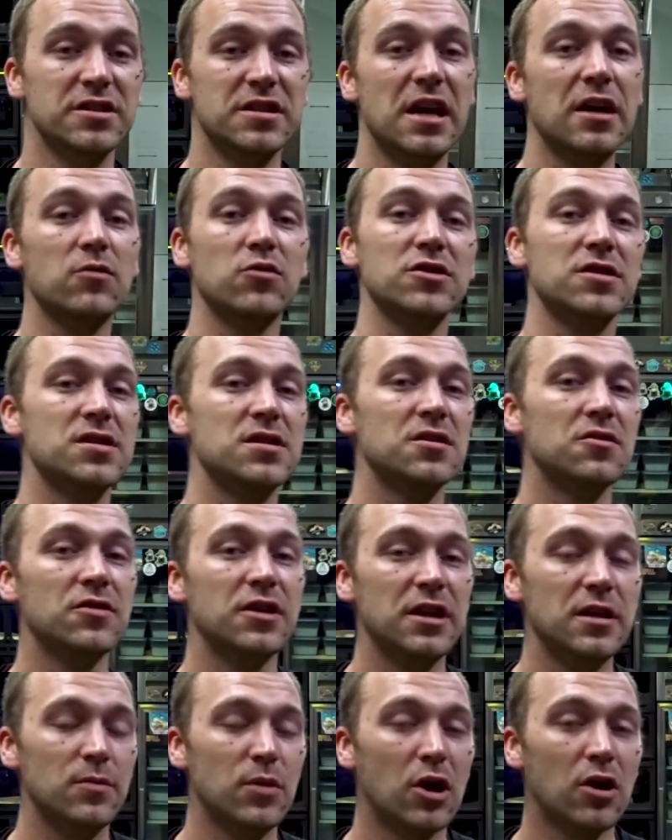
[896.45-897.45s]
I will still
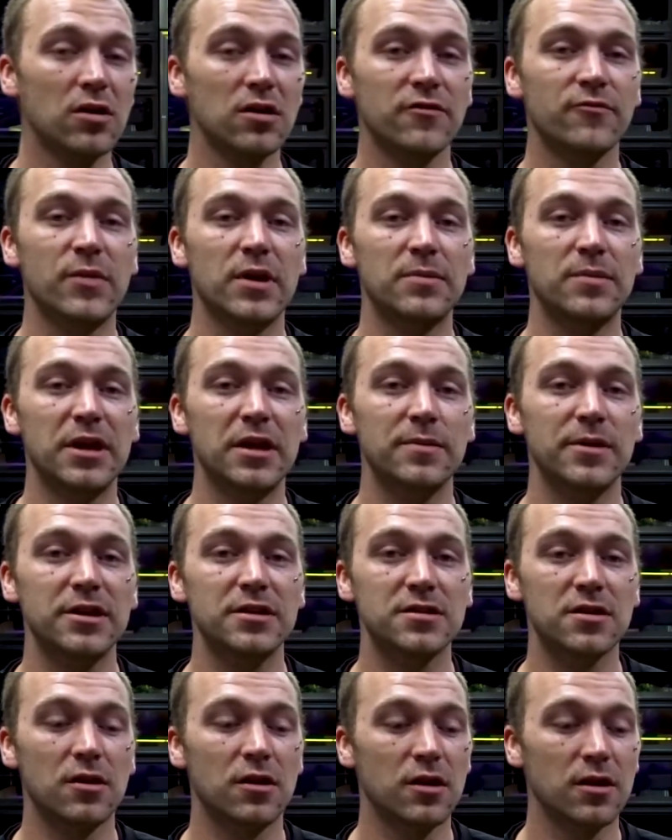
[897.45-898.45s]
keep all of my
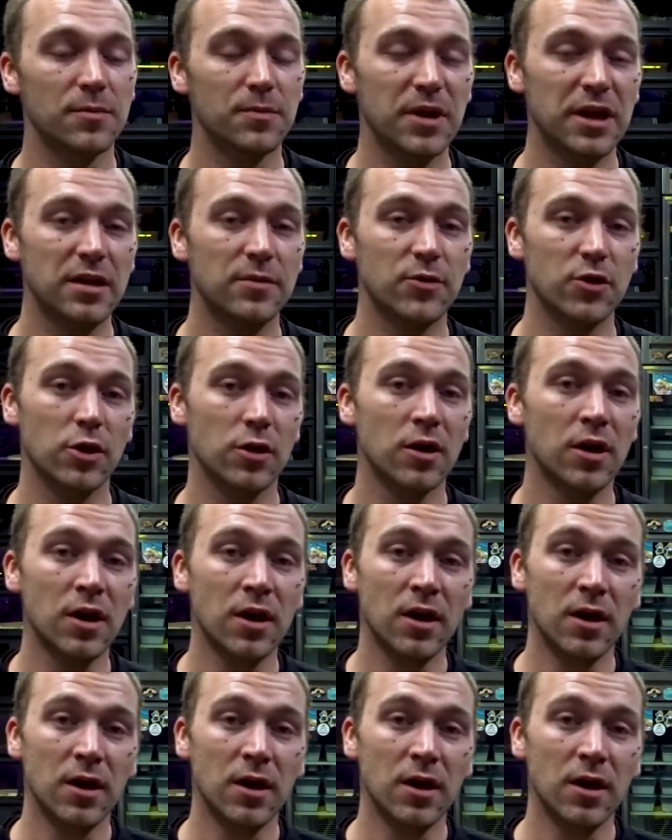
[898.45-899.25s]
babies on paper